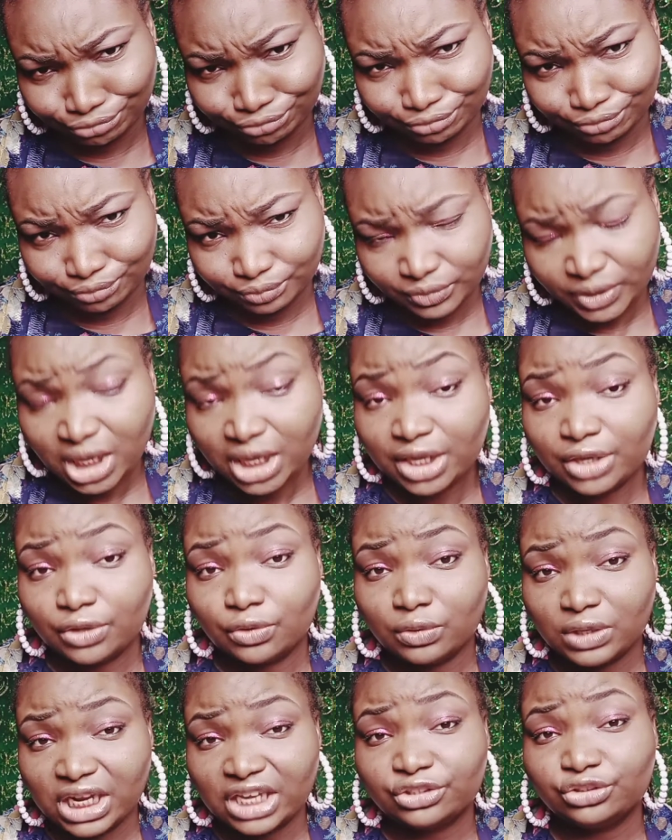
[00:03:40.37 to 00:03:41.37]

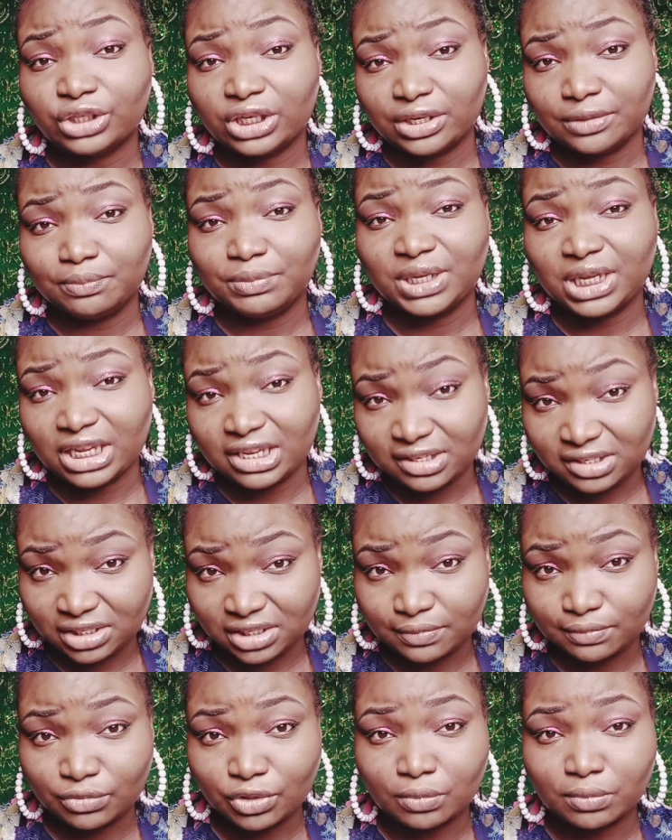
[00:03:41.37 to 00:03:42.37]
Could actually be a
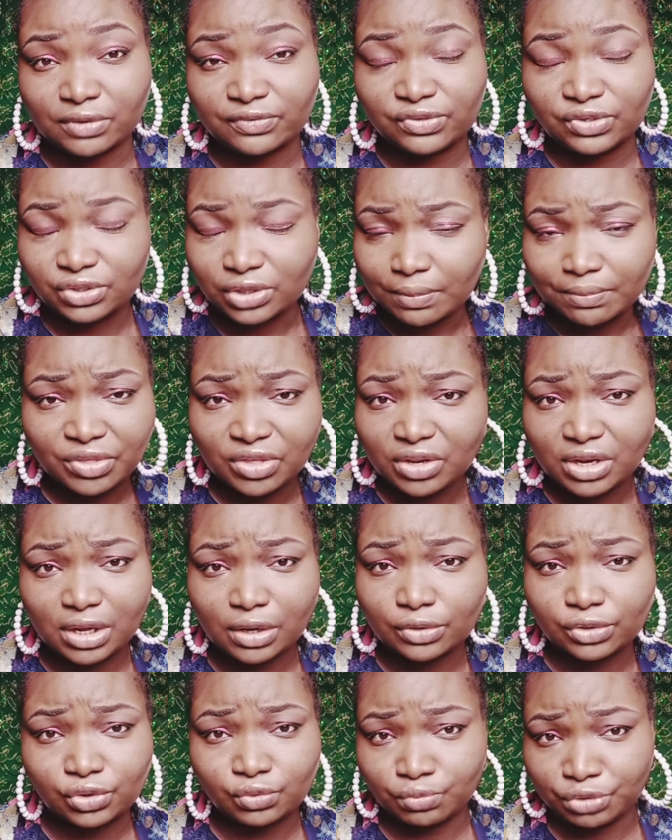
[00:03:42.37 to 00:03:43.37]
symptom of something
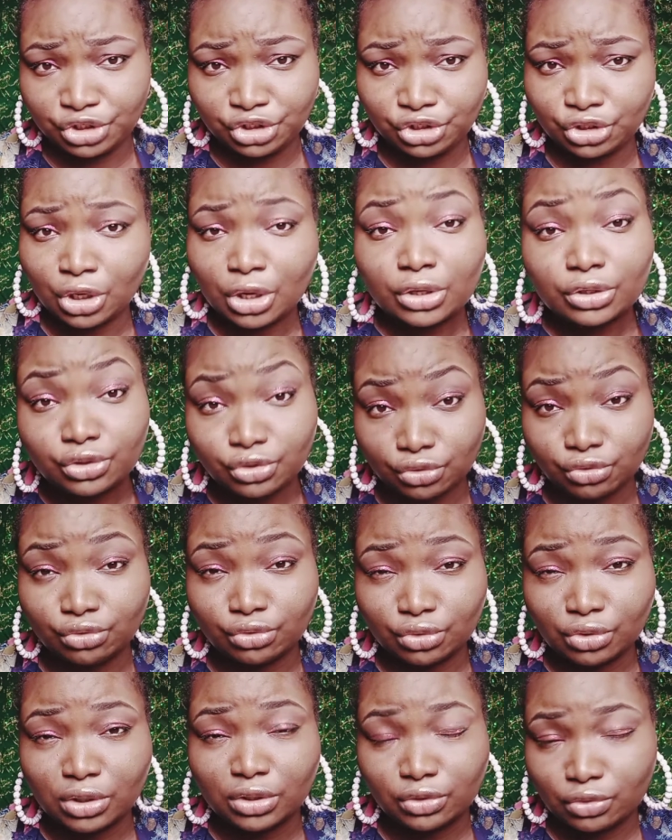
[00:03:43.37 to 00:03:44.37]
else which you do
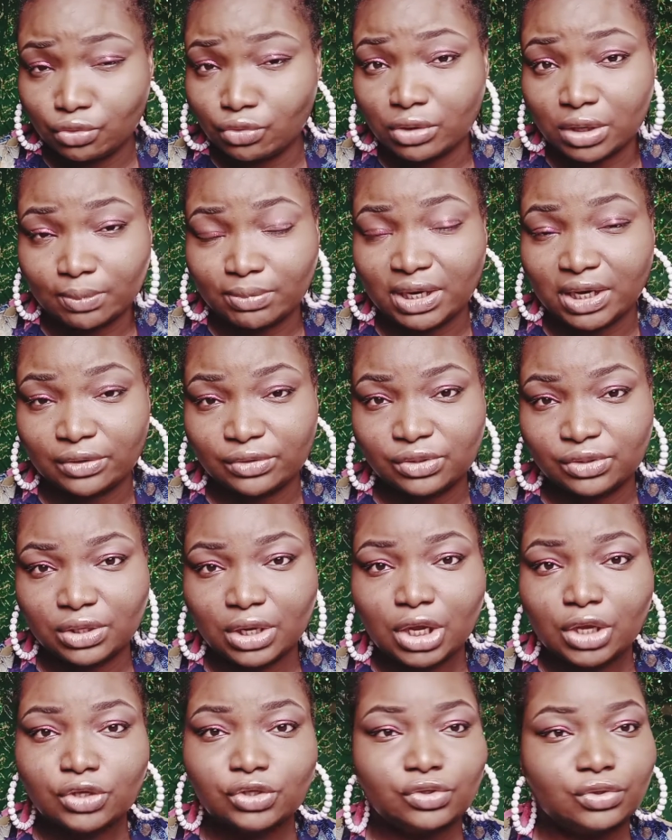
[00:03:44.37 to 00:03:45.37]
not know about.
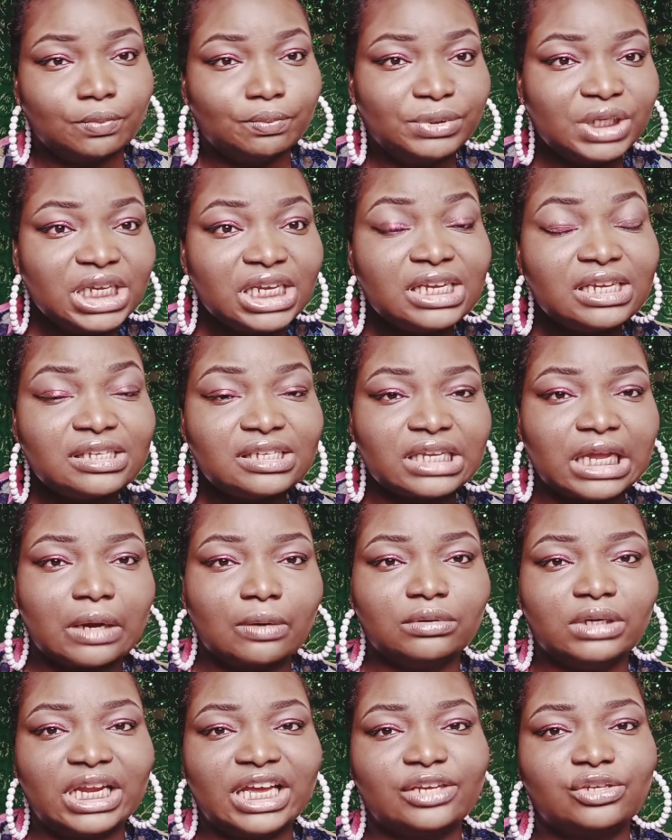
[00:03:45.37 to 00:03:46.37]
So please, I
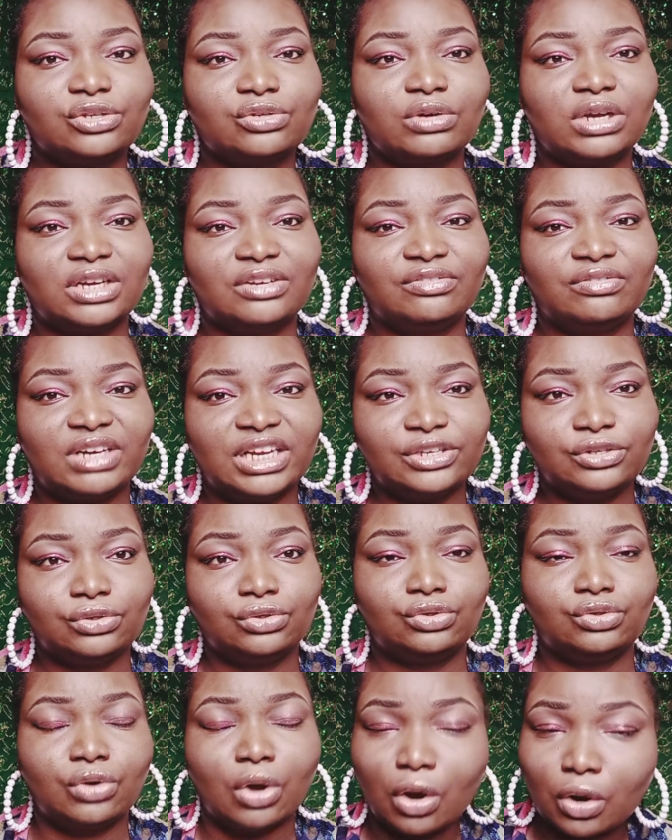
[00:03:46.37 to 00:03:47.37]
would like to advise you
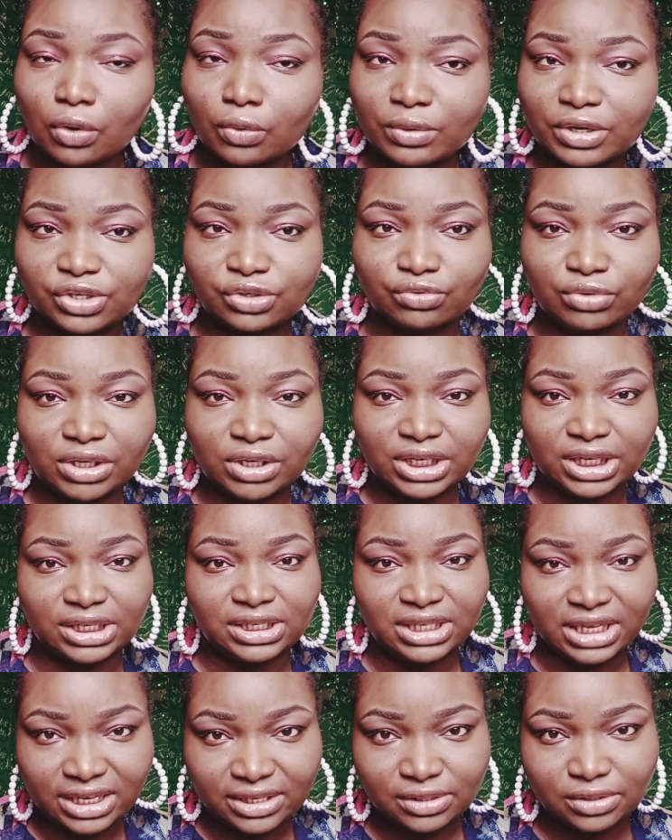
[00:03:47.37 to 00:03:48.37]
to always run a
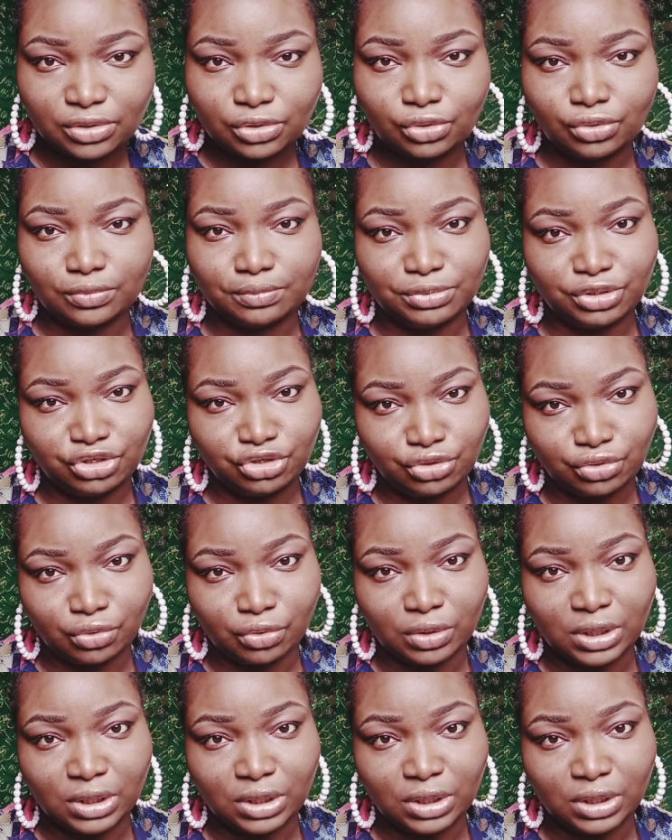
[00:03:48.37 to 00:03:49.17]
test to be sure.